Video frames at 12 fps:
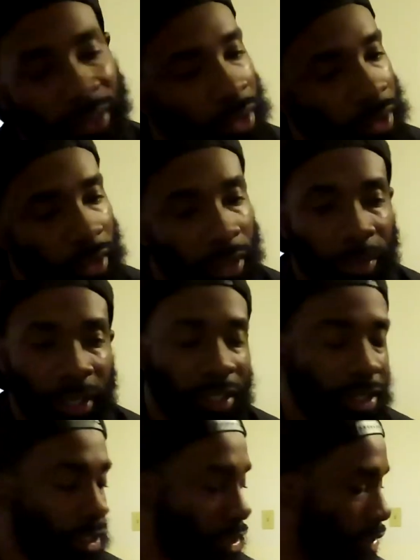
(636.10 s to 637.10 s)
Yeah, man,
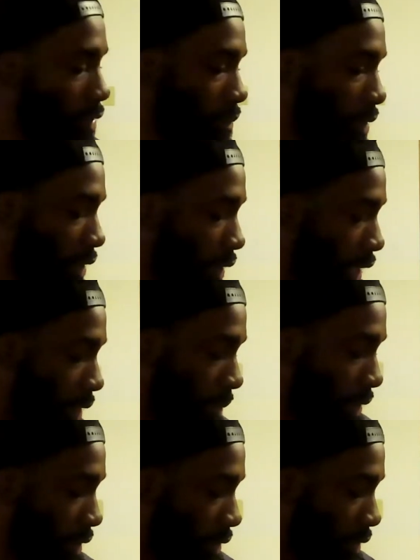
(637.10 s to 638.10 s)
it's just gonna be a lot,
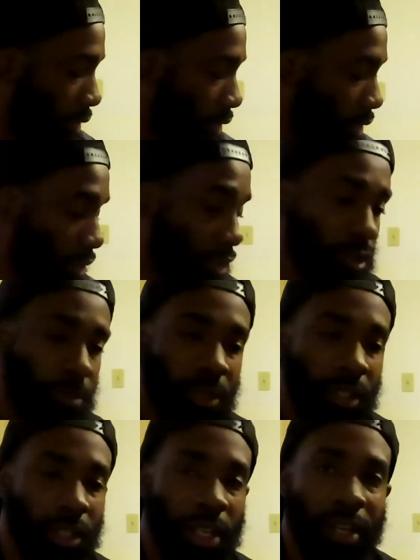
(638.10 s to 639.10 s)
man. It's gonna be
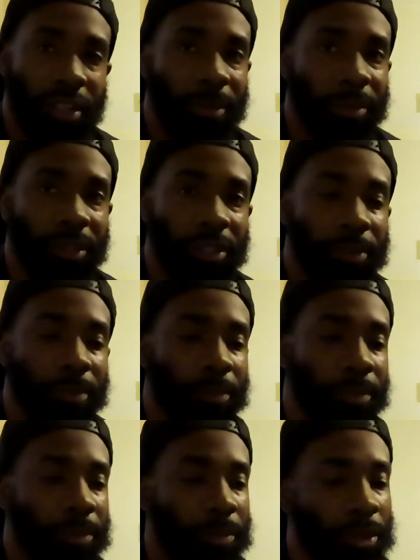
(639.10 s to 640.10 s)
a lot coming up.
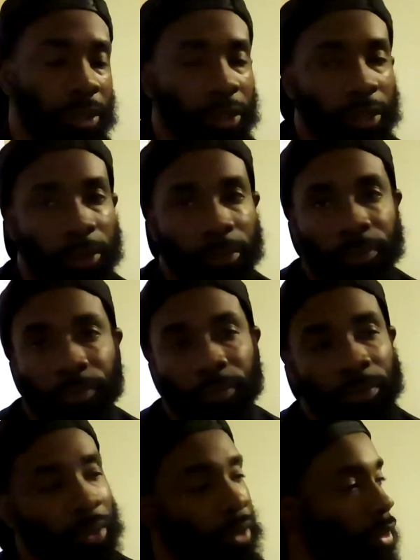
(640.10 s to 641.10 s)
Um,
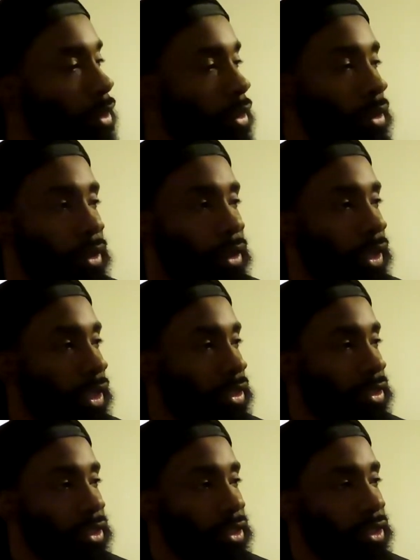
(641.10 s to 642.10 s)
like I
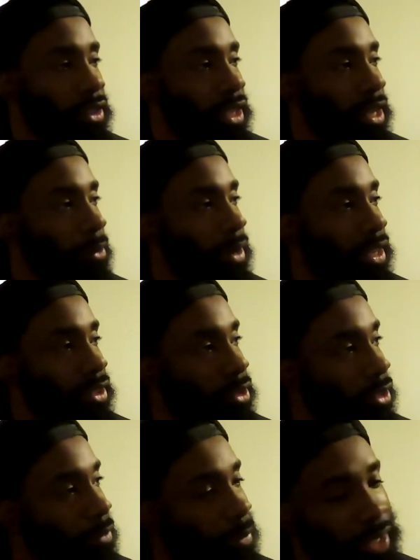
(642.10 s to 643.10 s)
said, DIY
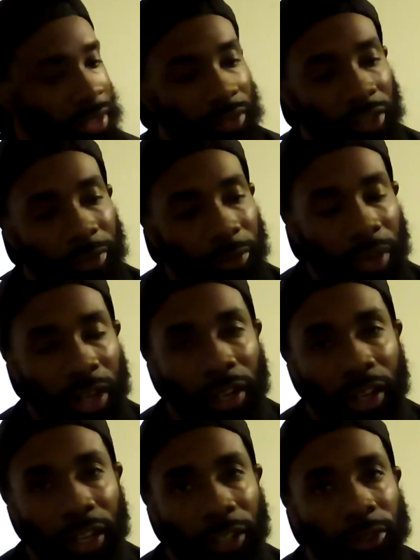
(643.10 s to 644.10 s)
stuff, man, stuff around the
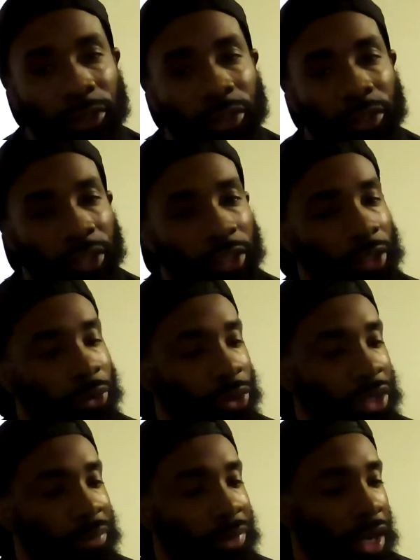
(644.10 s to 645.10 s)
house,
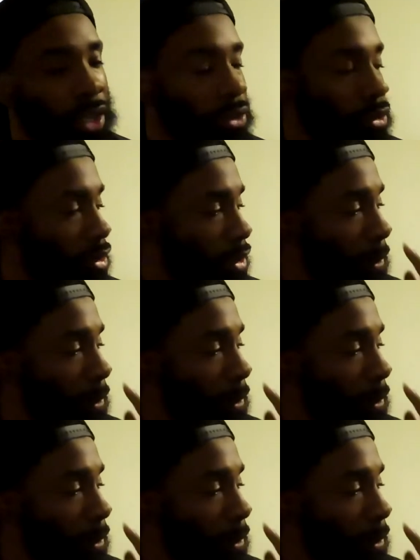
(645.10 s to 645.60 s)
remodels,